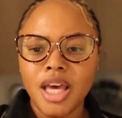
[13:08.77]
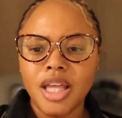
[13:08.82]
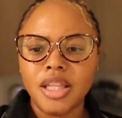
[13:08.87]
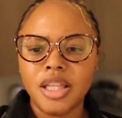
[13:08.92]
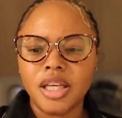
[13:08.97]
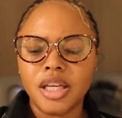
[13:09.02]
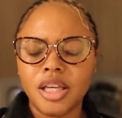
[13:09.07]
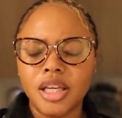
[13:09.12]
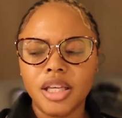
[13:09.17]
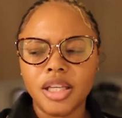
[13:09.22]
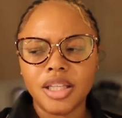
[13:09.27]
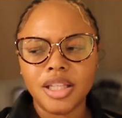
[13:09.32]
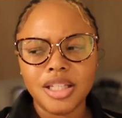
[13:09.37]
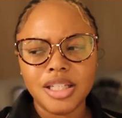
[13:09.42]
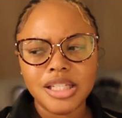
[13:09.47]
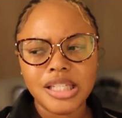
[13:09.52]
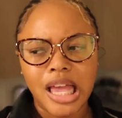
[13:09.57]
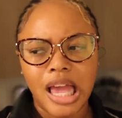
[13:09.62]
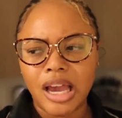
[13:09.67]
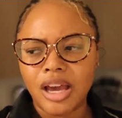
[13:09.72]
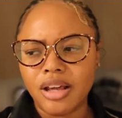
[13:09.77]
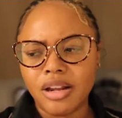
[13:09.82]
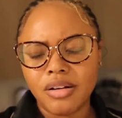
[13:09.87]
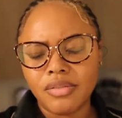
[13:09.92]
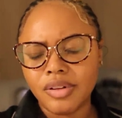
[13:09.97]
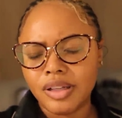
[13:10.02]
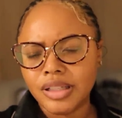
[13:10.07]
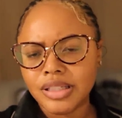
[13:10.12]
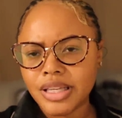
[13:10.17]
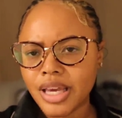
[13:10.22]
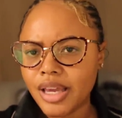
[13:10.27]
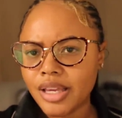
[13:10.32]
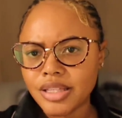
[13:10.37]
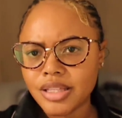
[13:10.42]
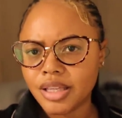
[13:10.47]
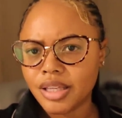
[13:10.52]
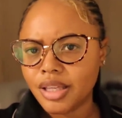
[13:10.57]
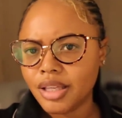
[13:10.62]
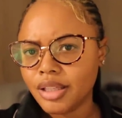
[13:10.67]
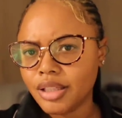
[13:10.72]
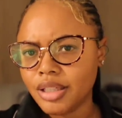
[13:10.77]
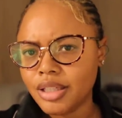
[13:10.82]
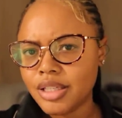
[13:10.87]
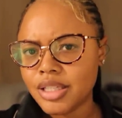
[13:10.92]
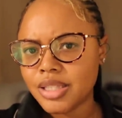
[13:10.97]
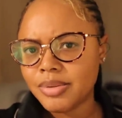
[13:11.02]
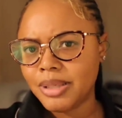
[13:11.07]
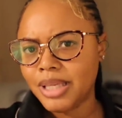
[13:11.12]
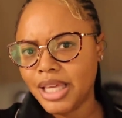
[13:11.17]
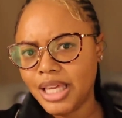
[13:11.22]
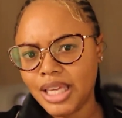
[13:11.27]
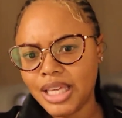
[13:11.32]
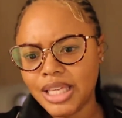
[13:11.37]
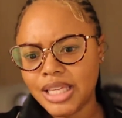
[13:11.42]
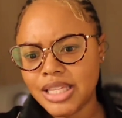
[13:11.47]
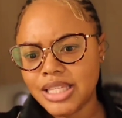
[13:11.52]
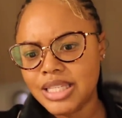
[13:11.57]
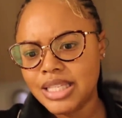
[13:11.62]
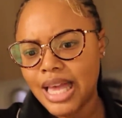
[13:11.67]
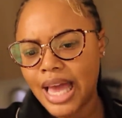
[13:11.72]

The cookies, I couldn't really taste the cookies because